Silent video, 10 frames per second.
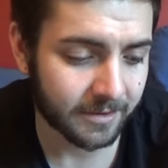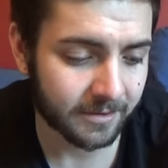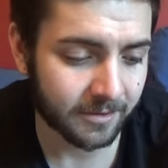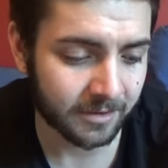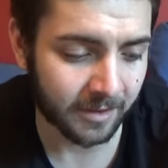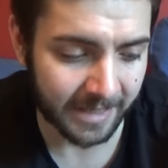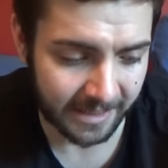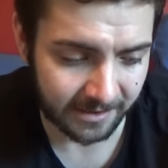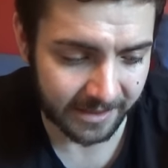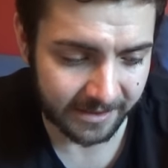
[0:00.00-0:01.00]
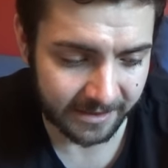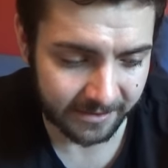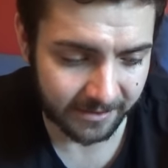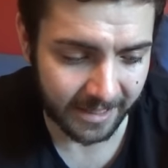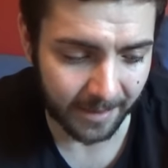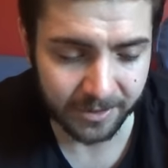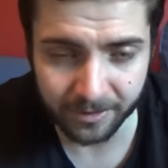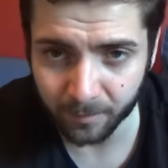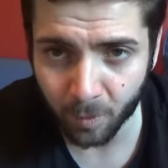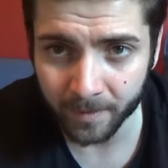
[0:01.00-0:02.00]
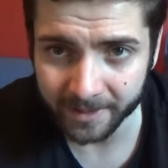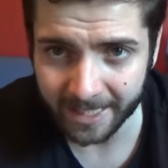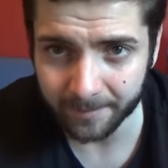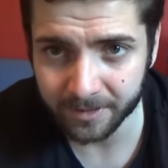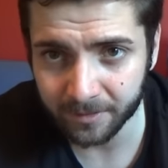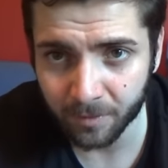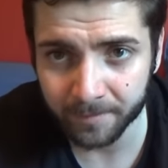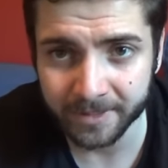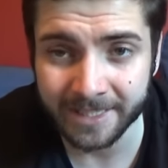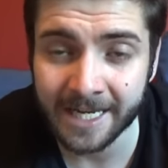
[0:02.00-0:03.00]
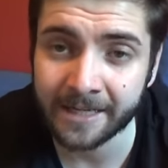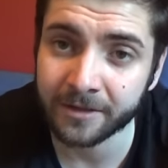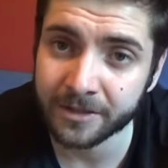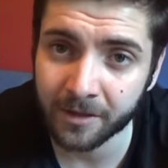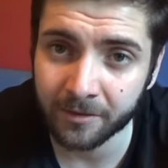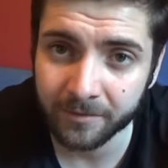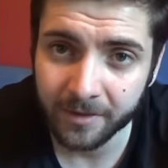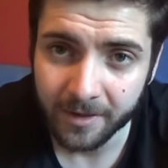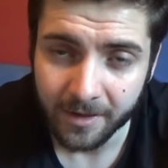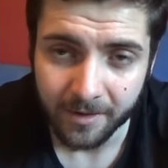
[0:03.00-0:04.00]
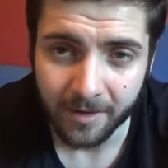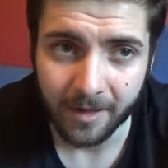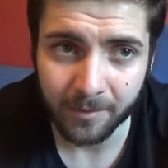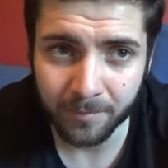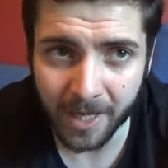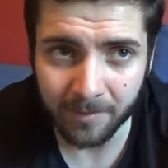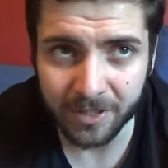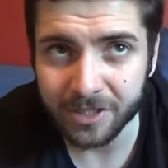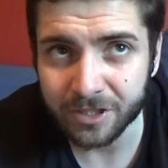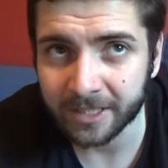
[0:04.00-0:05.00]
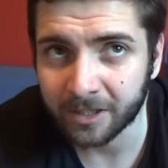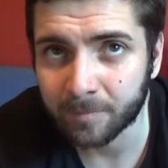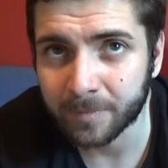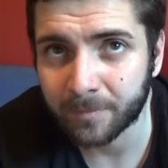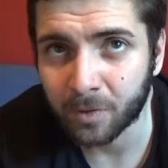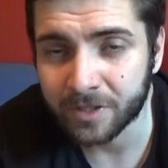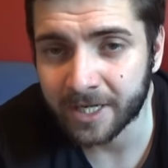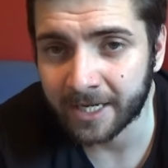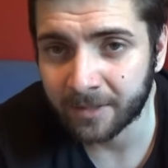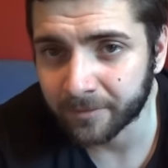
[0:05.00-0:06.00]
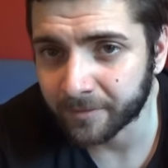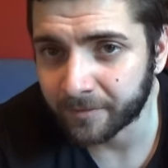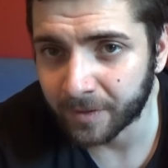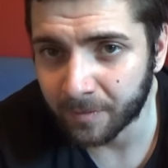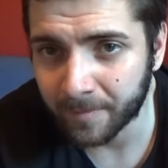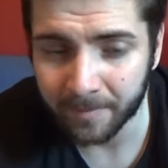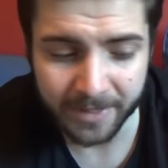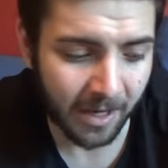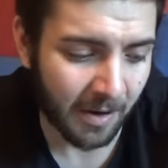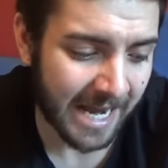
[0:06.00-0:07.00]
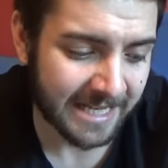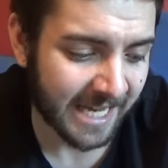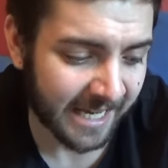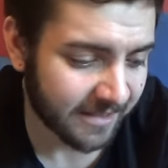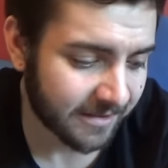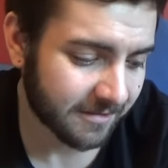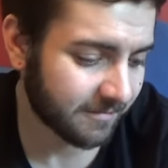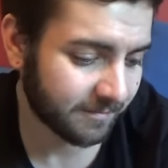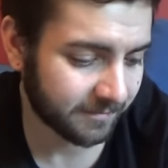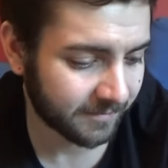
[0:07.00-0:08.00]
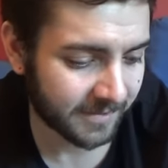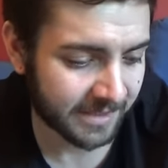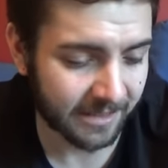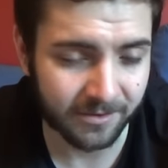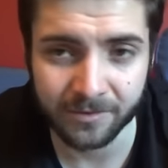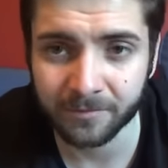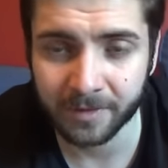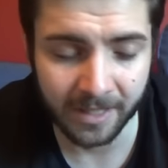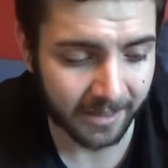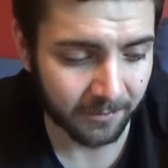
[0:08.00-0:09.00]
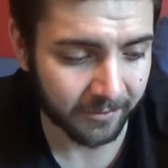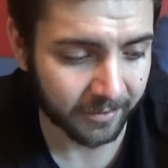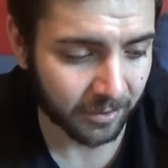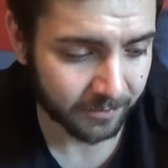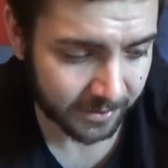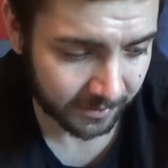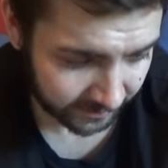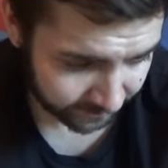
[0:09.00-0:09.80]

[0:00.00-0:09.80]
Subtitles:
because on this list it's Captain and Warband, and Dane on his own. Maybe you could jiggle it up and put Dane with a few and maybe go 8/8, 6 or something like that, wherever it comes to.